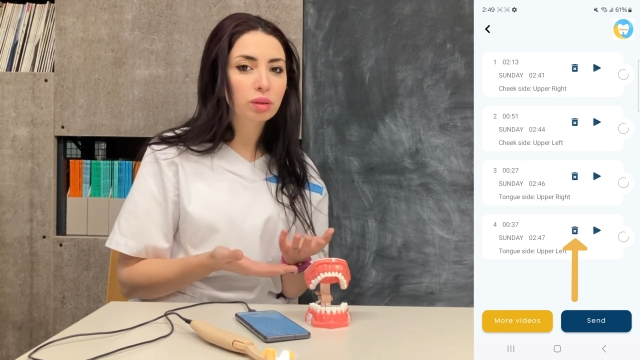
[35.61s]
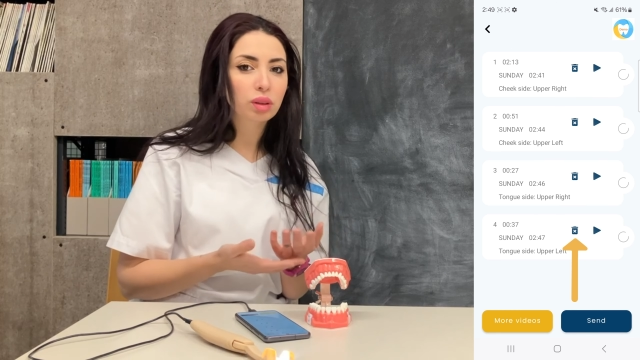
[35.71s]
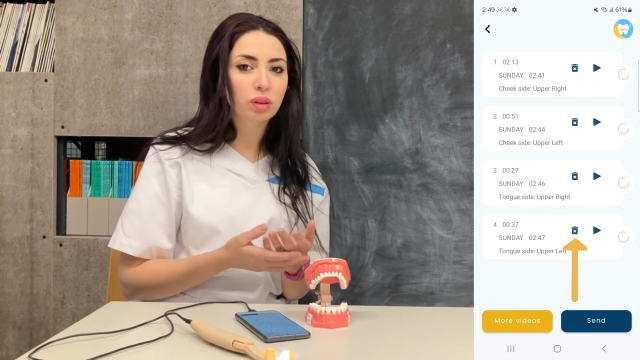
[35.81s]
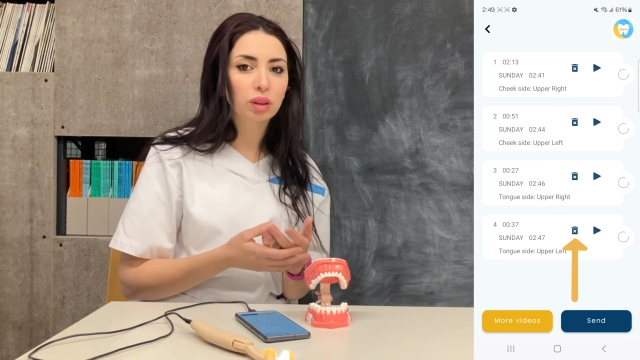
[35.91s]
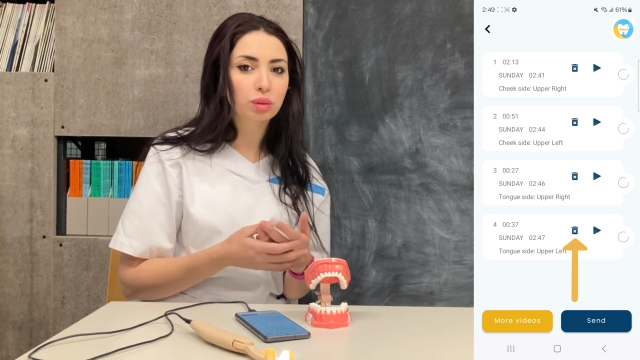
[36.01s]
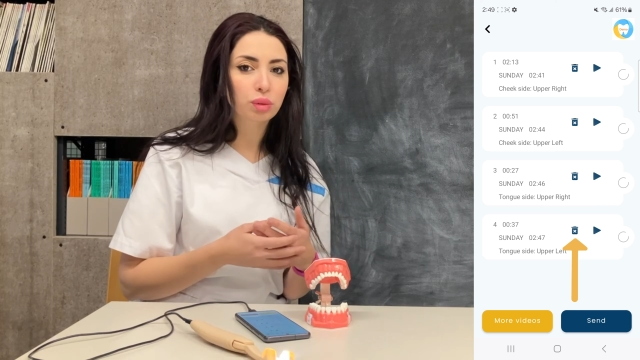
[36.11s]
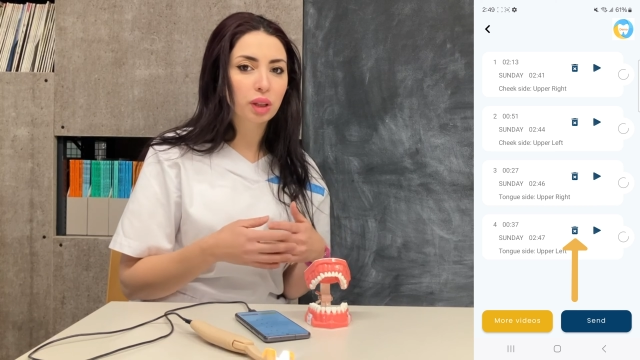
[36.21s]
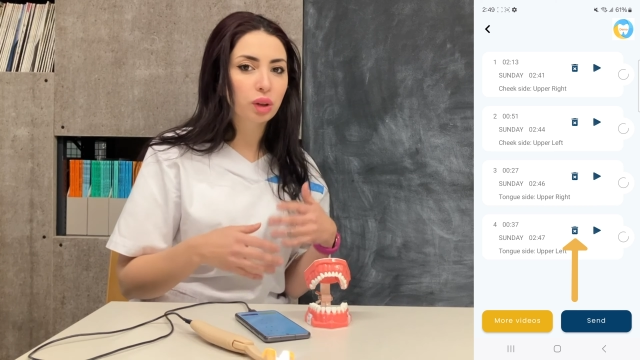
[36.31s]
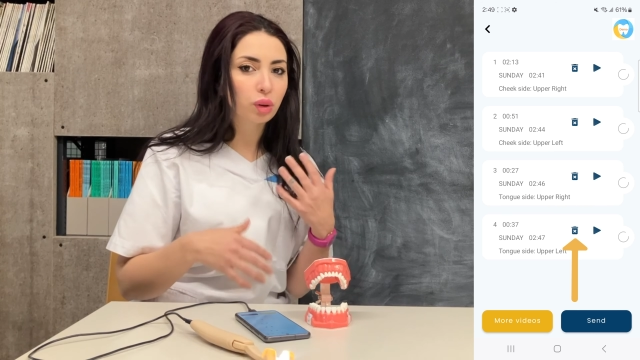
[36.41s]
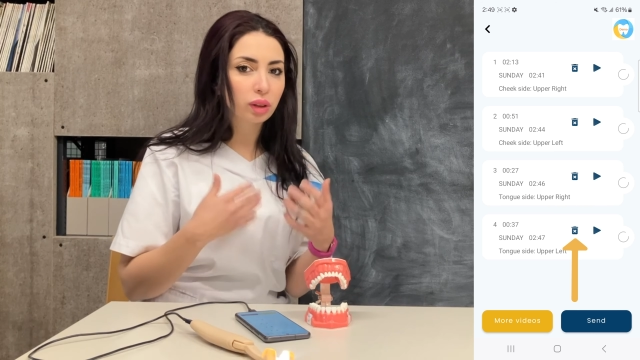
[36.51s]
you want to
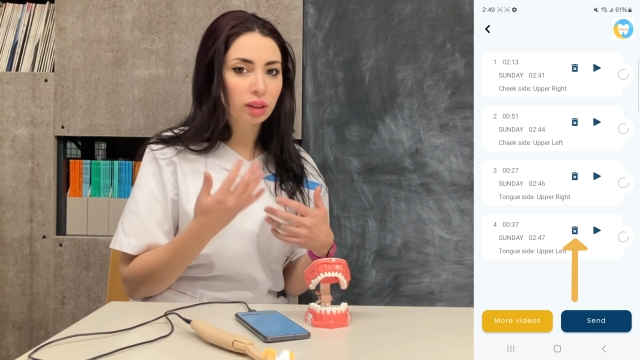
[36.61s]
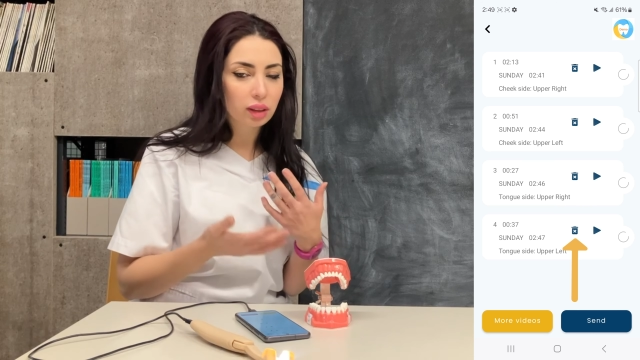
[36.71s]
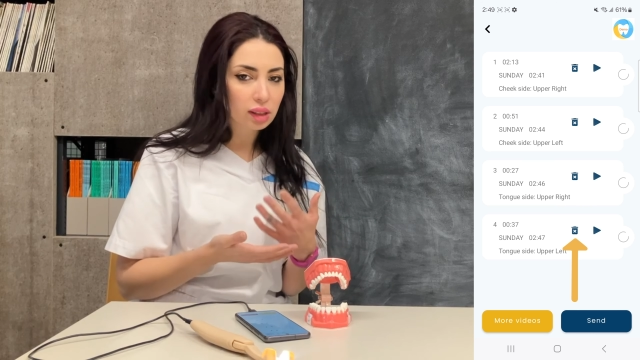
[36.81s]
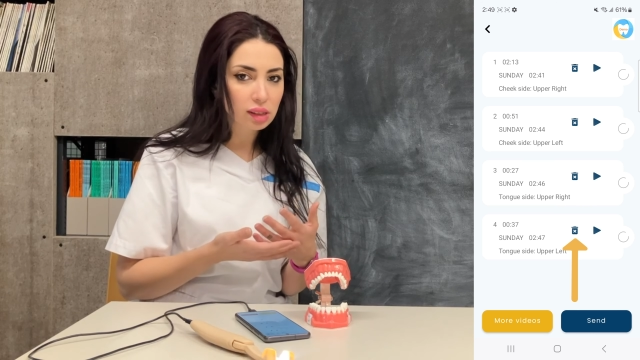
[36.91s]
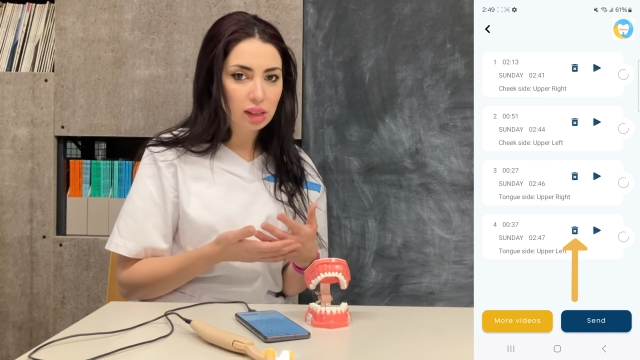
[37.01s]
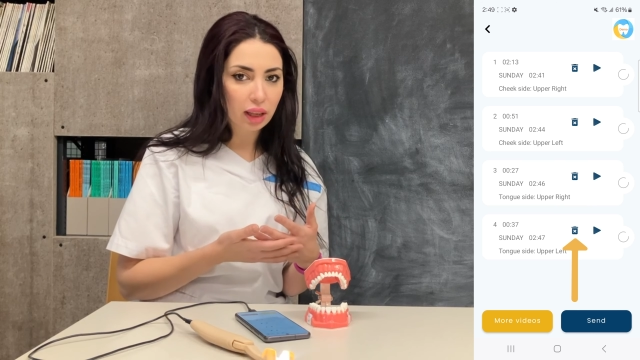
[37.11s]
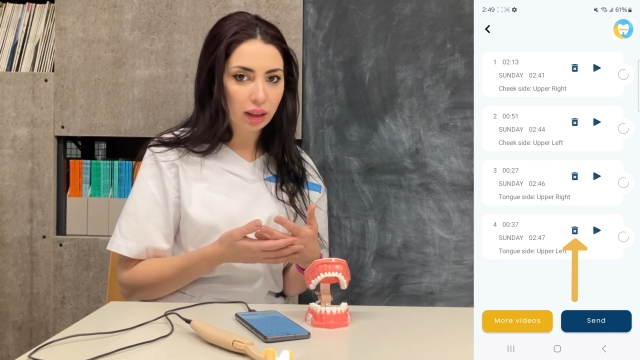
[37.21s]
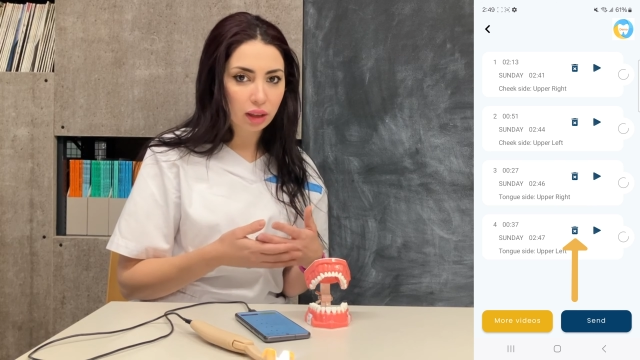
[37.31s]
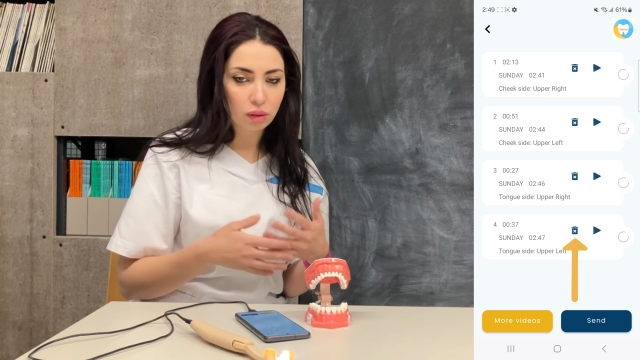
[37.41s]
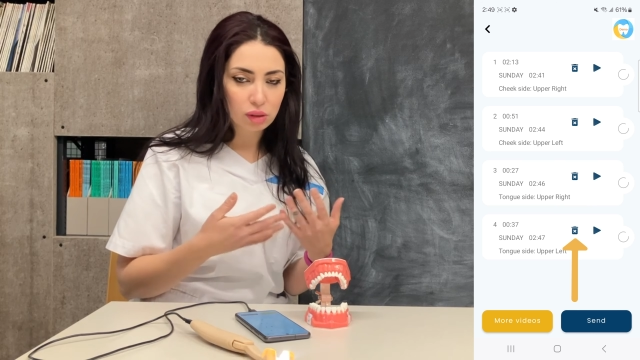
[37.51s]
record this
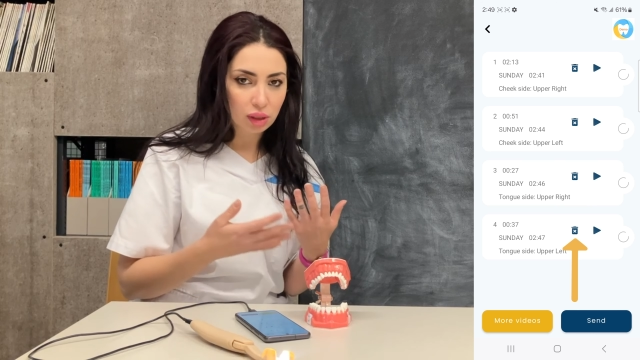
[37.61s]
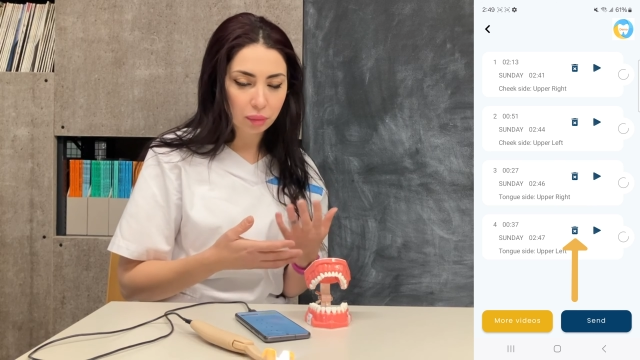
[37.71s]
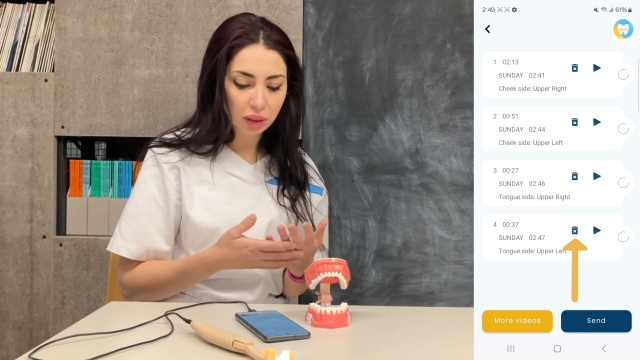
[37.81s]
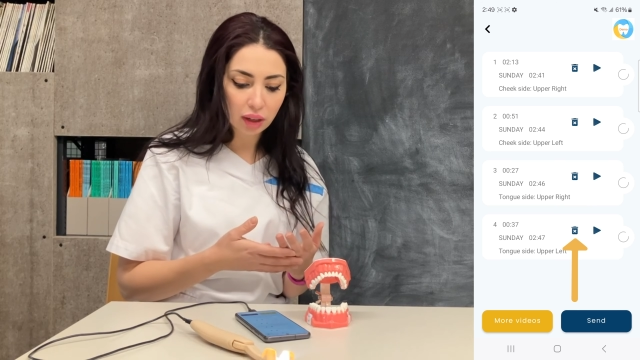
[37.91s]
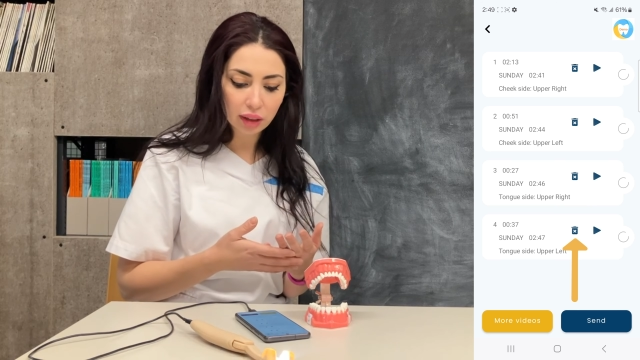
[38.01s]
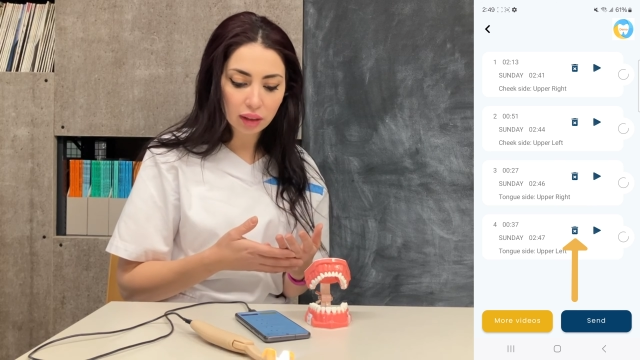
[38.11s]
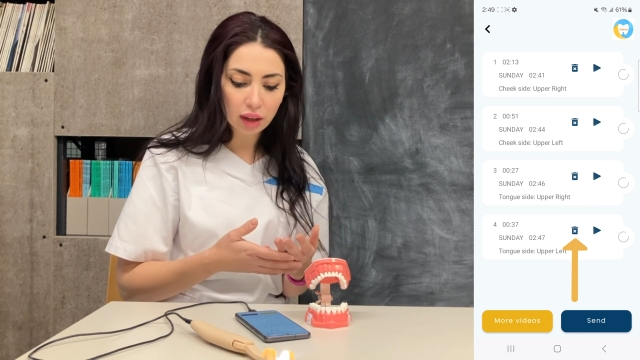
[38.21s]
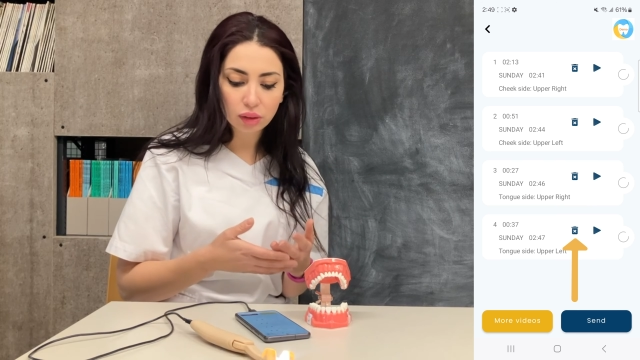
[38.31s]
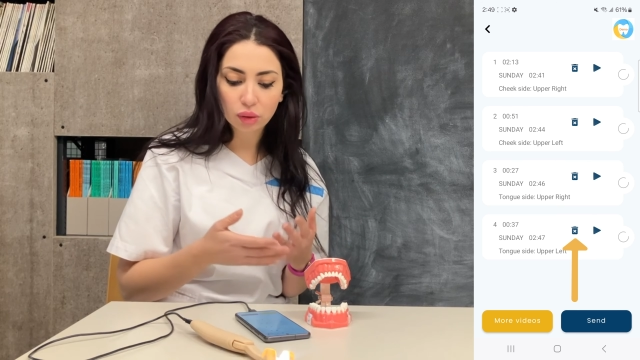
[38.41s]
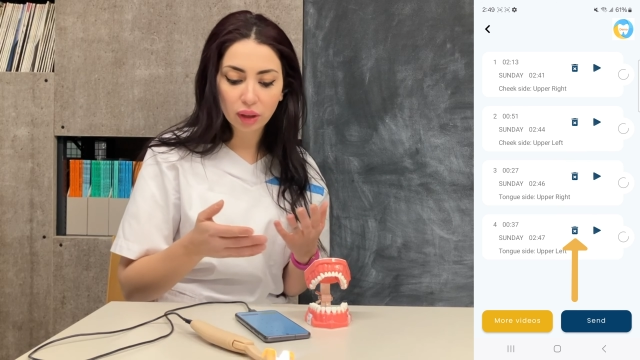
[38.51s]
again or something like
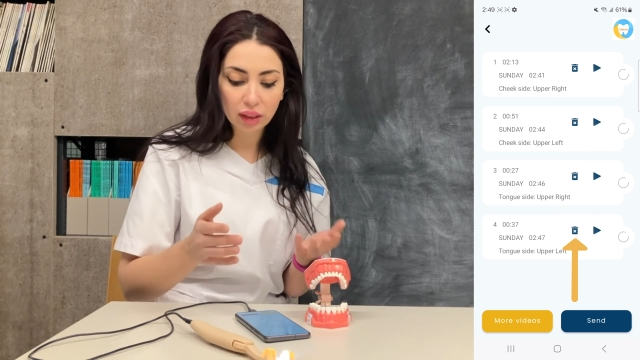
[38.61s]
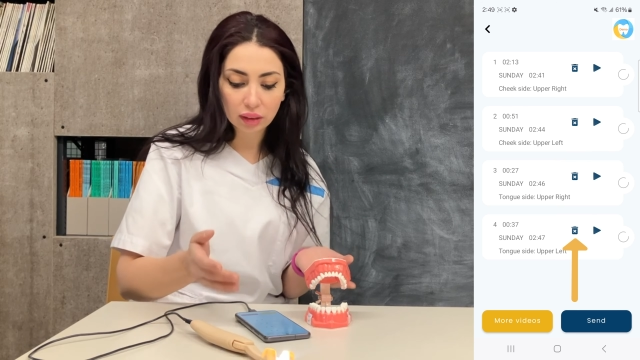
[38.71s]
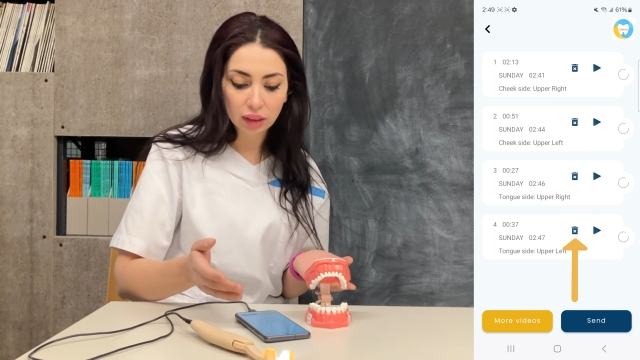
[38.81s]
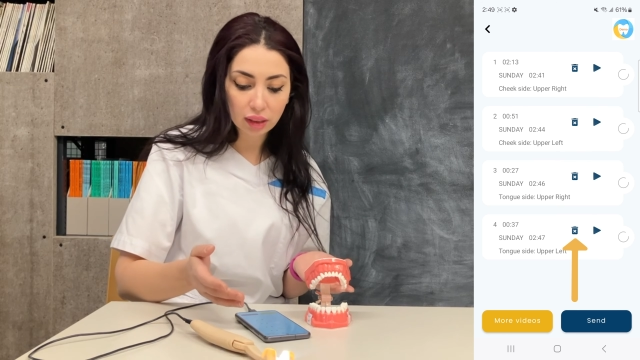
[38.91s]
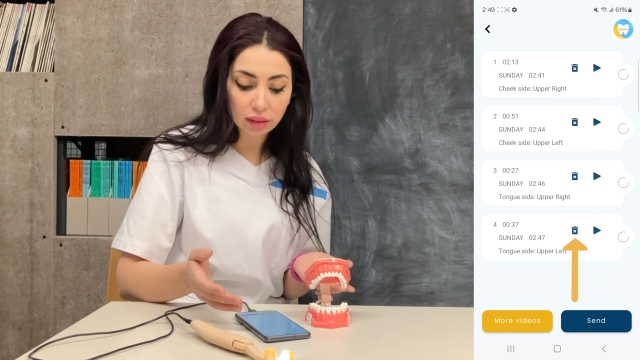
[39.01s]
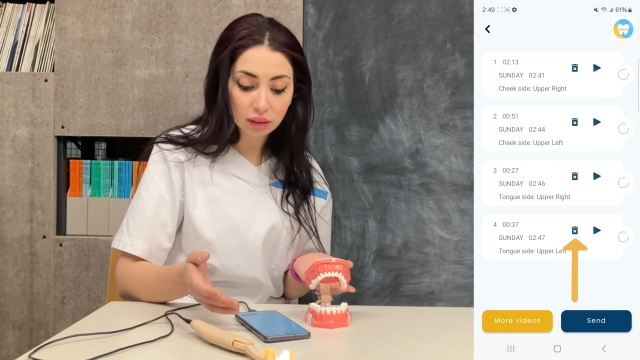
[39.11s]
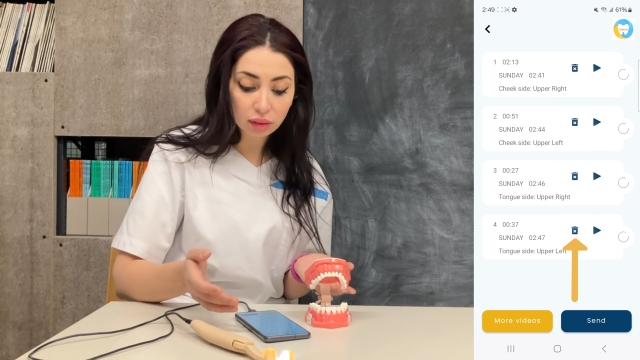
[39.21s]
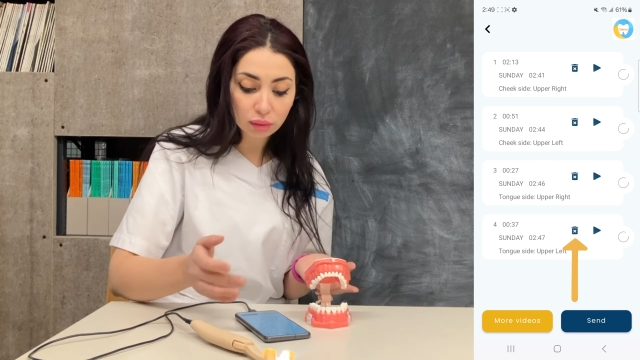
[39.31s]
that, you can delete it